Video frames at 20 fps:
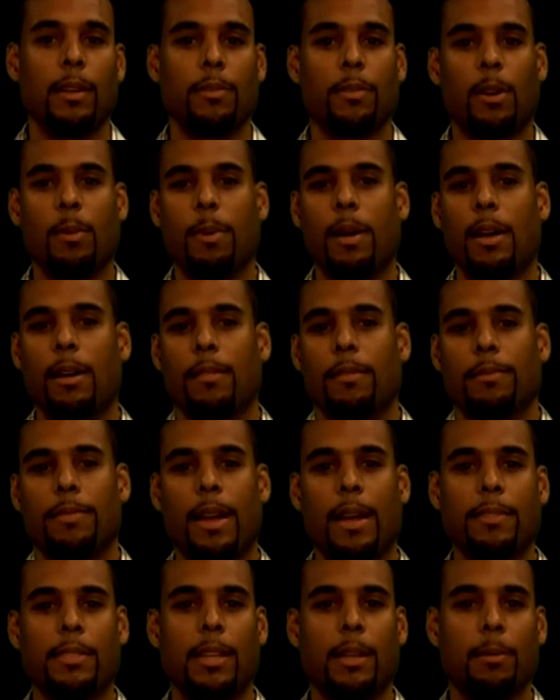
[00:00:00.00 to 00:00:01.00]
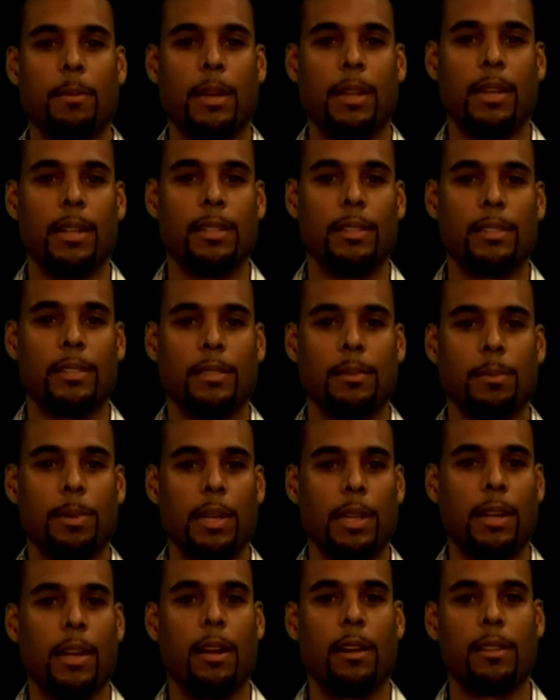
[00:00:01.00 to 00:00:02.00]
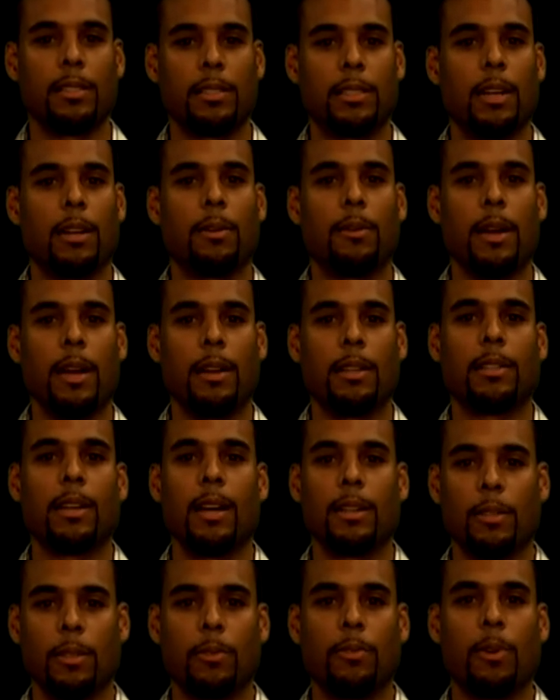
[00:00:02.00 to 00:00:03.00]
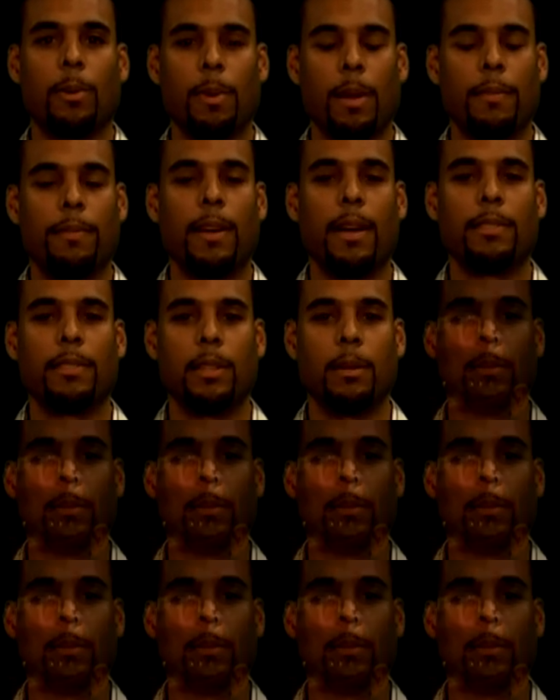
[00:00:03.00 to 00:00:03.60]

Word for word: for about five, ten minutes, and Pete Carroll stuck around and talked to us for about five, ten